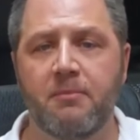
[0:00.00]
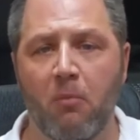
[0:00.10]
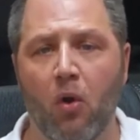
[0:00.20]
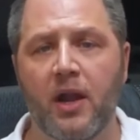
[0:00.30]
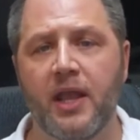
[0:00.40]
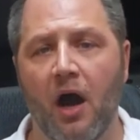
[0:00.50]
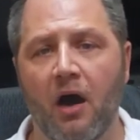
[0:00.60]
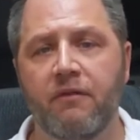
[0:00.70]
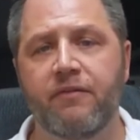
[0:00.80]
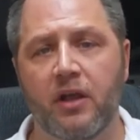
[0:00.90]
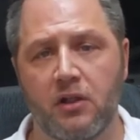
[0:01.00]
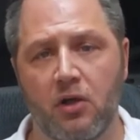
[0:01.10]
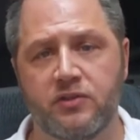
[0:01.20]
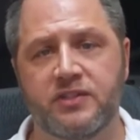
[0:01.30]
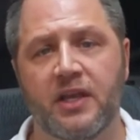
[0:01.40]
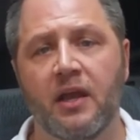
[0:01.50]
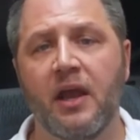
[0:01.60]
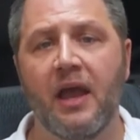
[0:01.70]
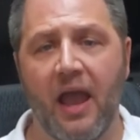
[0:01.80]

morning of the closing.